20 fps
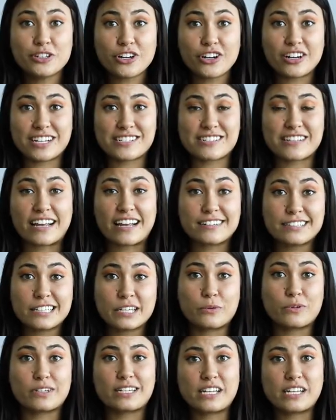learn exactly
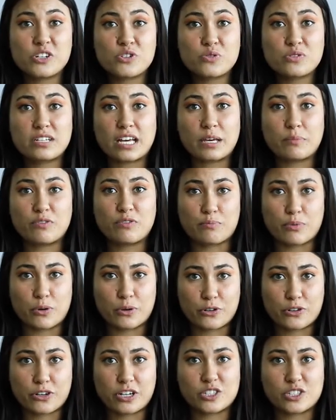what each type of
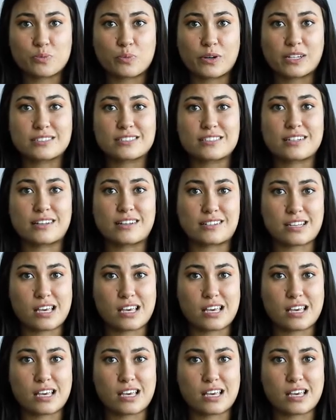brokerage brings to the